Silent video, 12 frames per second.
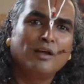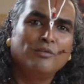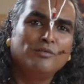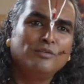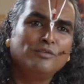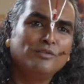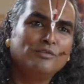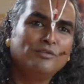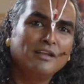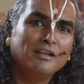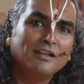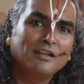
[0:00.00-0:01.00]
did you
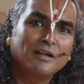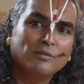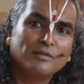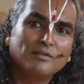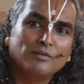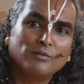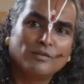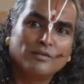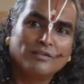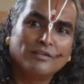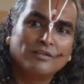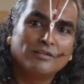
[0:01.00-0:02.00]
drink? How is the
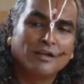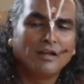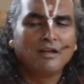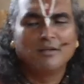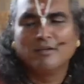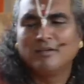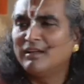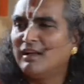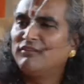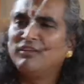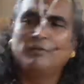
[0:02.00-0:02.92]
water? Oh, I feel